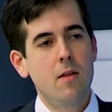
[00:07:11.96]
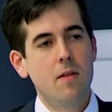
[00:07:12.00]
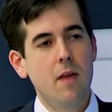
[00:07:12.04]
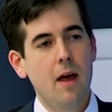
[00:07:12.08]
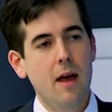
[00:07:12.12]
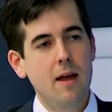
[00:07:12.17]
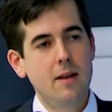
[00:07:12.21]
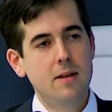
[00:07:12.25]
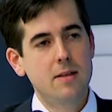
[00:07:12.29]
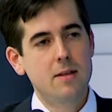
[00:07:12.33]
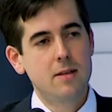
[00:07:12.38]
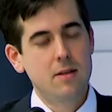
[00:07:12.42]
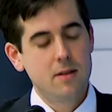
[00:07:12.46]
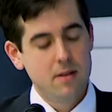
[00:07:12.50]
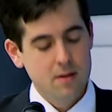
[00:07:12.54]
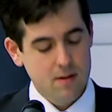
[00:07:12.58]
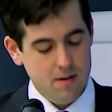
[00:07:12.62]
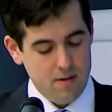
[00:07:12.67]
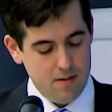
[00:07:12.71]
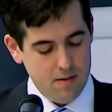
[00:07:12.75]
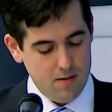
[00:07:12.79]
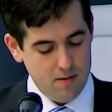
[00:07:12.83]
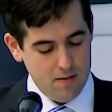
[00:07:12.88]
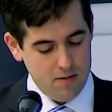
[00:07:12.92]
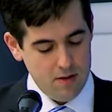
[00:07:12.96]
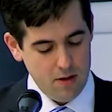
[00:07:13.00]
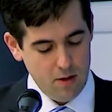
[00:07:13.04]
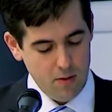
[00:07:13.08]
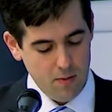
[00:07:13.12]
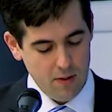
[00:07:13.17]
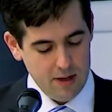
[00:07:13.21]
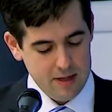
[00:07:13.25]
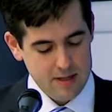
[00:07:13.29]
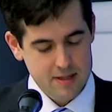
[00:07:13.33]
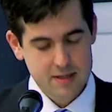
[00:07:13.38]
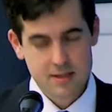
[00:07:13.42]
that the
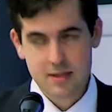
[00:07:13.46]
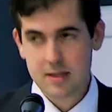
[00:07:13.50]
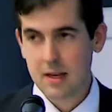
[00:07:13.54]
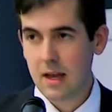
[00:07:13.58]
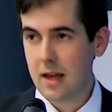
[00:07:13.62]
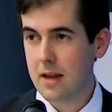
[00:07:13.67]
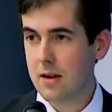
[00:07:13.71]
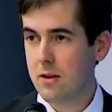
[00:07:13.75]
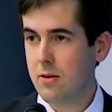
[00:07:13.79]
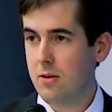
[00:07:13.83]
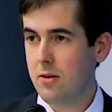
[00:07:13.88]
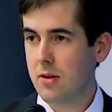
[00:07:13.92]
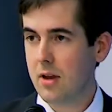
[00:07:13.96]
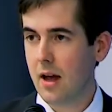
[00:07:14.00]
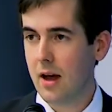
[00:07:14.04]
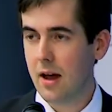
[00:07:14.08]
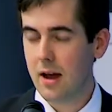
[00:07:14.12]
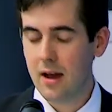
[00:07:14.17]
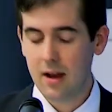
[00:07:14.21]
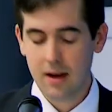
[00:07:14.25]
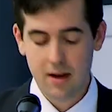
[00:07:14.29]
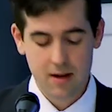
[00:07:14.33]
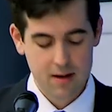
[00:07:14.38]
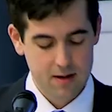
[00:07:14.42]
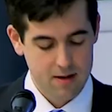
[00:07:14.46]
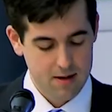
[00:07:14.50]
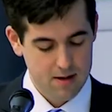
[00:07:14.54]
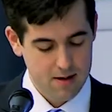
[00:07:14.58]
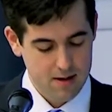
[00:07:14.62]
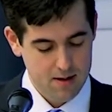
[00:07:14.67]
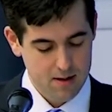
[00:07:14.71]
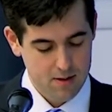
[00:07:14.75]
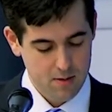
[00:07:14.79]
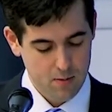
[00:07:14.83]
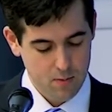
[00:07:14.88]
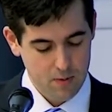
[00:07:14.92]
US and the UK
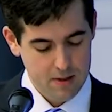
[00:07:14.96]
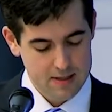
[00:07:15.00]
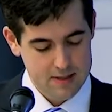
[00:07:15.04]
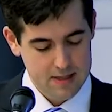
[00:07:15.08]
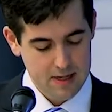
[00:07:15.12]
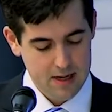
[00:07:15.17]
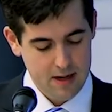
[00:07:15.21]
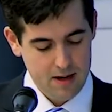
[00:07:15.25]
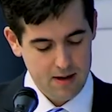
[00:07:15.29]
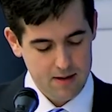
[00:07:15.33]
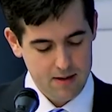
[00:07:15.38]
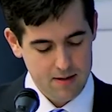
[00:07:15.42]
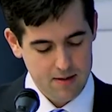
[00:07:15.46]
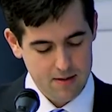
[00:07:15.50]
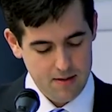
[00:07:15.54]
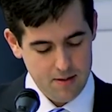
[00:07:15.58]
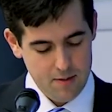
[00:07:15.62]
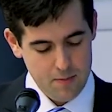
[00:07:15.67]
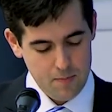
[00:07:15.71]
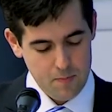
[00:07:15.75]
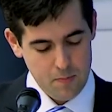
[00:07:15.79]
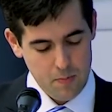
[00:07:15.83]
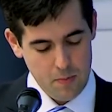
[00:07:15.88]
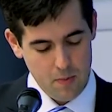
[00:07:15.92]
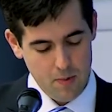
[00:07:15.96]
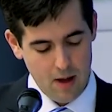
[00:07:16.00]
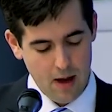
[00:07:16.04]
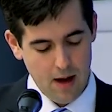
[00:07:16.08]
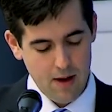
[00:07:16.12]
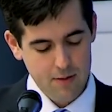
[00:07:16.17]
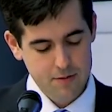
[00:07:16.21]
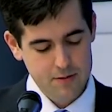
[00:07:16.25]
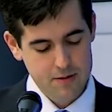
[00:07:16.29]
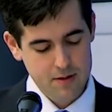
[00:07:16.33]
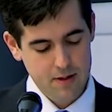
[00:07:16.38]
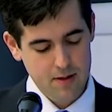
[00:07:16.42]
went down
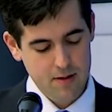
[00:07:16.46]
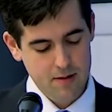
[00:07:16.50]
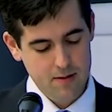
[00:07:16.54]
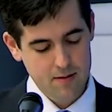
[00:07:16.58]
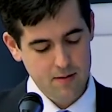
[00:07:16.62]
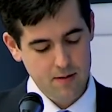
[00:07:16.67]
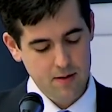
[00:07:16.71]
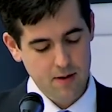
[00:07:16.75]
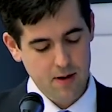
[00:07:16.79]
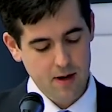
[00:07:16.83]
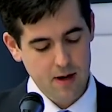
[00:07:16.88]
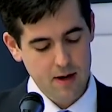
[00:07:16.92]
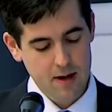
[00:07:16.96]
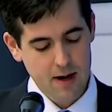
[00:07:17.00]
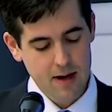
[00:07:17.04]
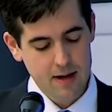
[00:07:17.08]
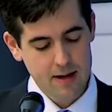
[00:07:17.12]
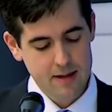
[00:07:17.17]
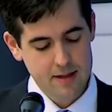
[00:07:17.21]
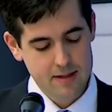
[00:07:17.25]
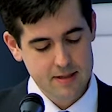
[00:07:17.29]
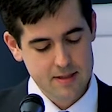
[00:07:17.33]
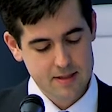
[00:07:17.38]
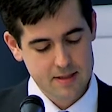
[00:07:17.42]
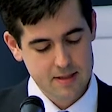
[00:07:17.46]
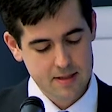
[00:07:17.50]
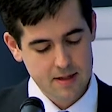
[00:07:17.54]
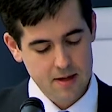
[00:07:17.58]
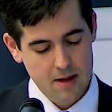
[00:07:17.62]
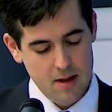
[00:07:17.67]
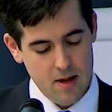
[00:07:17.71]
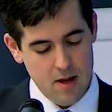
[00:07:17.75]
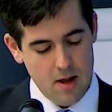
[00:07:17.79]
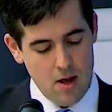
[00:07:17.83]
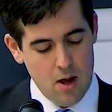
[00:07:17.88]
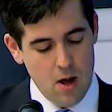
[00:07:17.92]
after the 1980s.
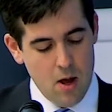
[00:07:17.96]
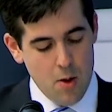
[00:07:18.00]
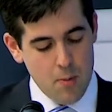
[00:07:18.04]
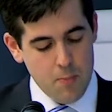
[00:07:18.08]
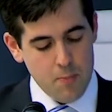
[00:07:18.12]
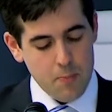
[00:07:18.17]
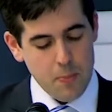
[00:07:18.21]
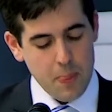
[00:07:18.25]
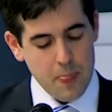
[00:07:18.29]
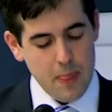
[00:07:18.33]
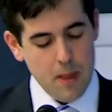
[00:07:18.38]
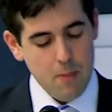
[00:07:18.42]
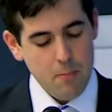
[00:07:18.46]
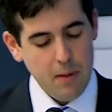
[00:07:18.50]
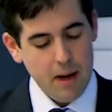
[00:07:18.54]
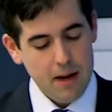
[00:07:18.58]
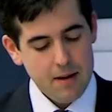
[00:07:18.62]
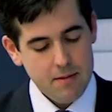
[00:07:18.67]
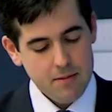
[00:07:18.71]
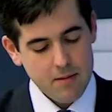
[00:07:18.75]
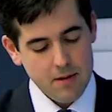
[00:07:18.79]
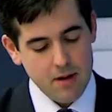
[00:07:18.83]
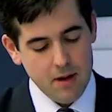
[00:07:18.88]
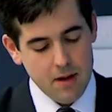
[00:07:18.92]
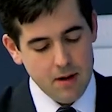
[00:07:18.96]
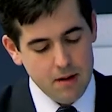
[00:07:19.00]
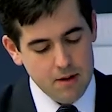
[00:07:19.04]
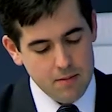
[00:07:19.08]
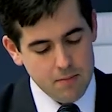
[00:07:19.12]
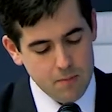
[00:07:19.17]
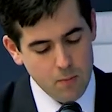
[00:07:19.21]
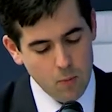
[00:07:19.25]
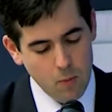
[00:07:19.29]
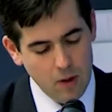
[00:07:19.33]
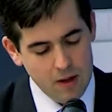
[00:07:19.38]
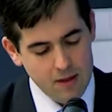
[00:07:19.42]
But
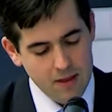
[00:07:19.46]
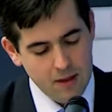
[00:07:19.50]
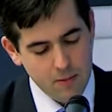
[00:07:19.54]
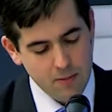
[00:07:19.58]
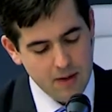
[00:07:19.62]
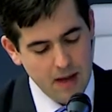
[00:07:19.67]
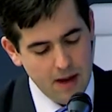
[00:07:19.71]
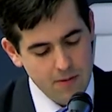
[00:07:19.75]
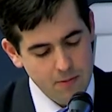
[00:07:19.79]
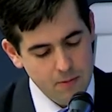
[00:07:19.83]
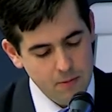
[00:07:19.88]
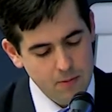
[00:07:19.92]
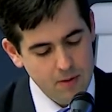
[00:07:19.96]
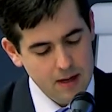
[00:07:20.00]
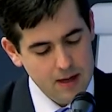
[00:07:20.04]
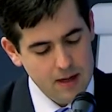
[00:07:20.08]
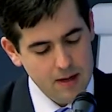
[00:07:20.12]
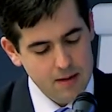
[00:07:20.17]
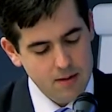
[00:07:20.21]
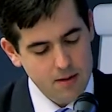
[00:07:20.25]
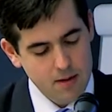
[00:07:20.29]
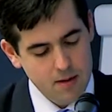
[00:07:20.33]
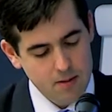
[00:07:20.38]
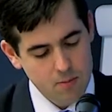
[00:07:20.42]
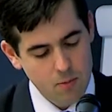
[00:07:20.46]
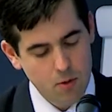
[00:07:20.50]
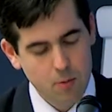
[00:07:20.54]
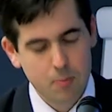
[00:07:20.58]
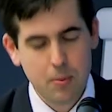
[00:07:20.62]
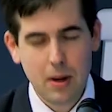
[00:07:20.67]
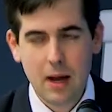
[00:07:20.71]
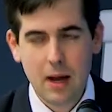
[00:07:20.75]
one thing we haven't really, well,